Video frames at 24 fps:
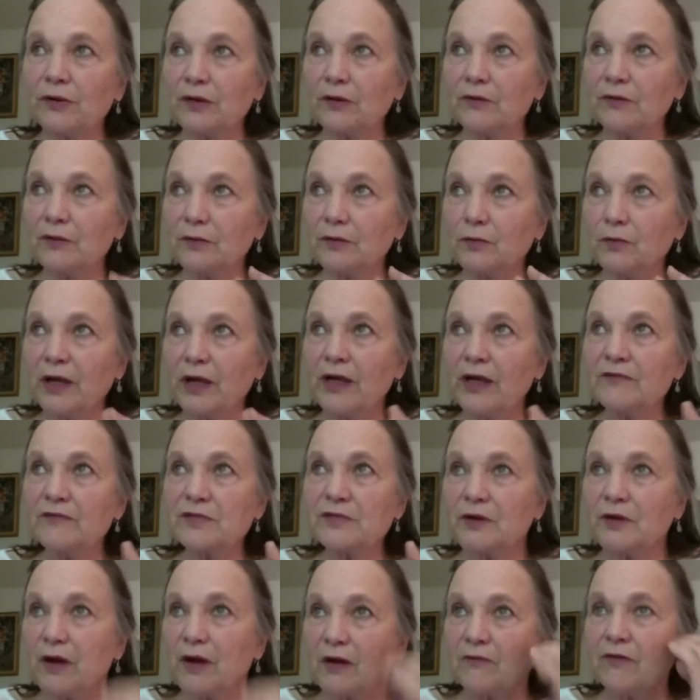The waves
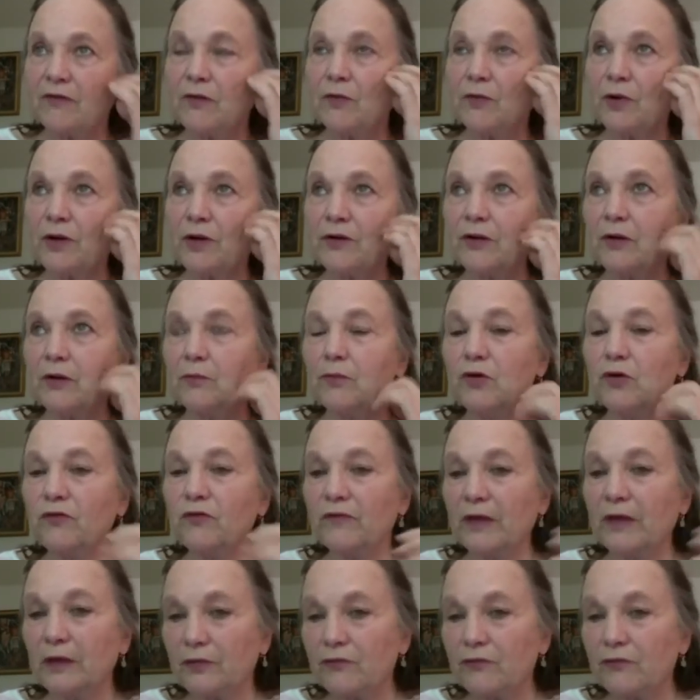are everywhere. They're moving